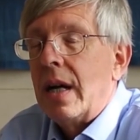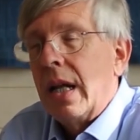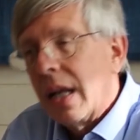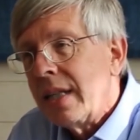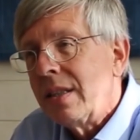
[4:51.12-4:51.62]
I
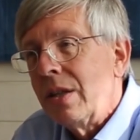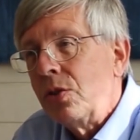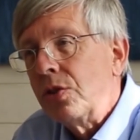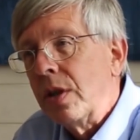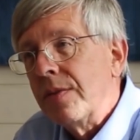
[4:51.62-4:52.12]
like the
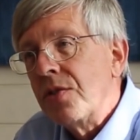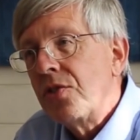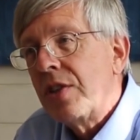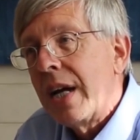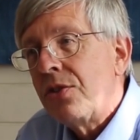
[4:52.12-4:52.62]
notion of a
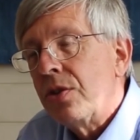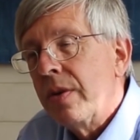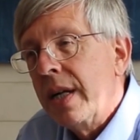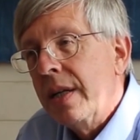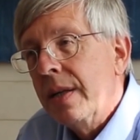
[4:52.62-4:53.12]

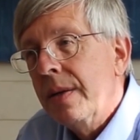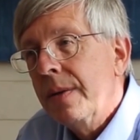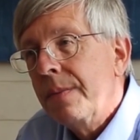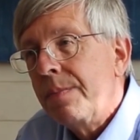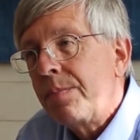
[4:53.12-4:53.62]
saturated
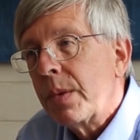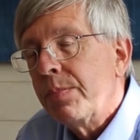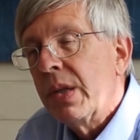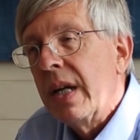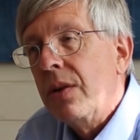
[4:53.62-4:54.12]

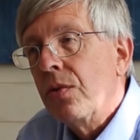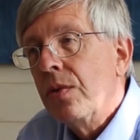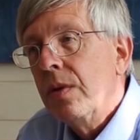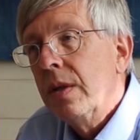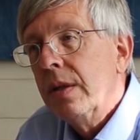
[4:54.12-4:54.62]

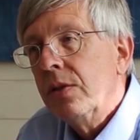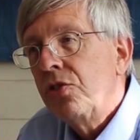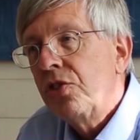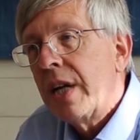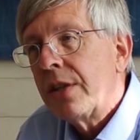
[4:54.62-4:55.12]
place,
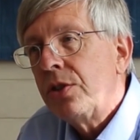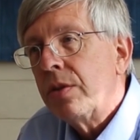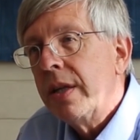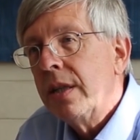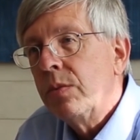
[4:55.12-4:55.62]

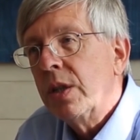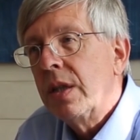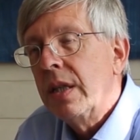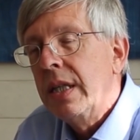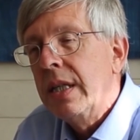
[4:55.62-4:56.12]
saturated
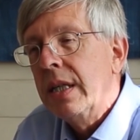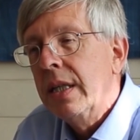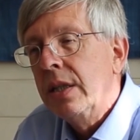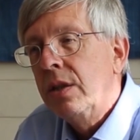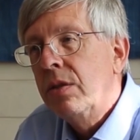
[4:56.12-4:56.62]
with the
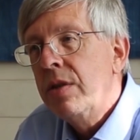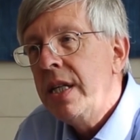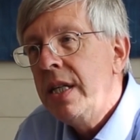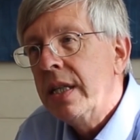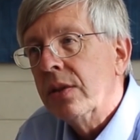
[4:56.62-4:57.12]

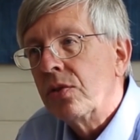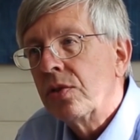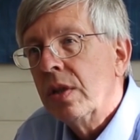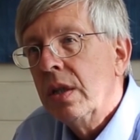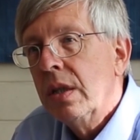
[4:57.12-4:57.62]

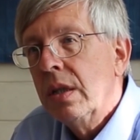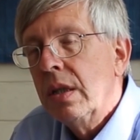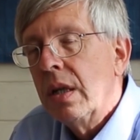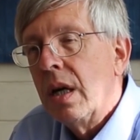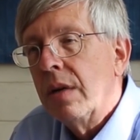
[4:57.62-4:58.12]
ingredients
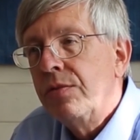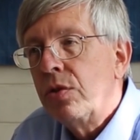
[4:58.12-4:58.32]
of